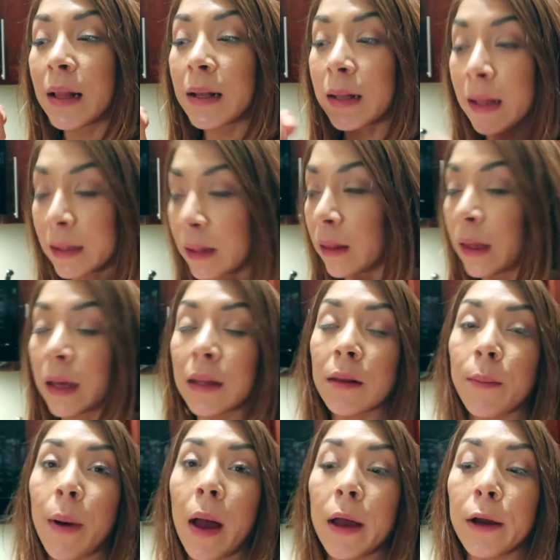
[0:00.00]
Click the link in the
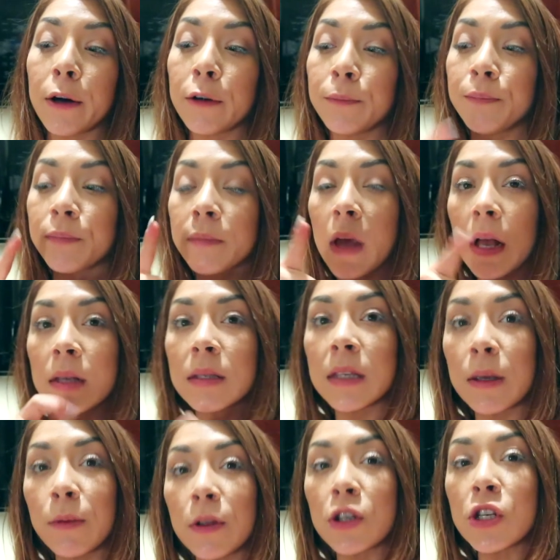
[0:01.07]
bio. I'll
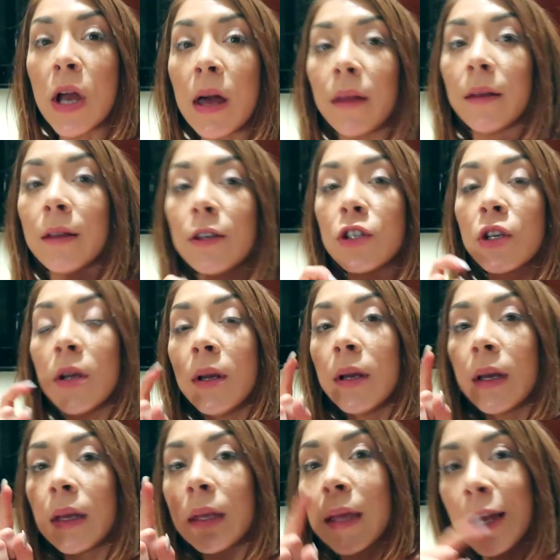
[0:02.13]
see you in the challenge.
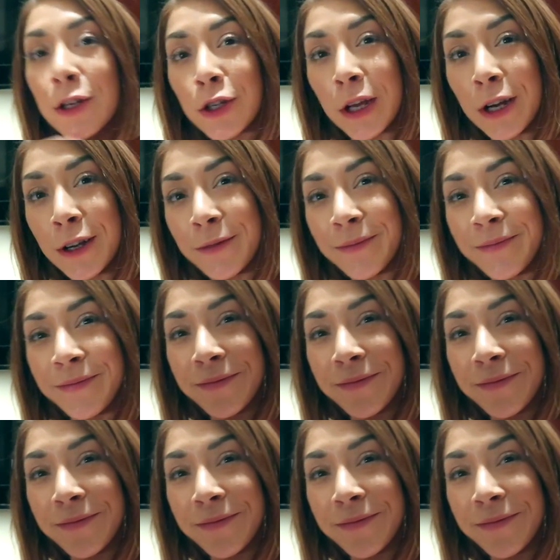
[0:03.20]
Catch you later.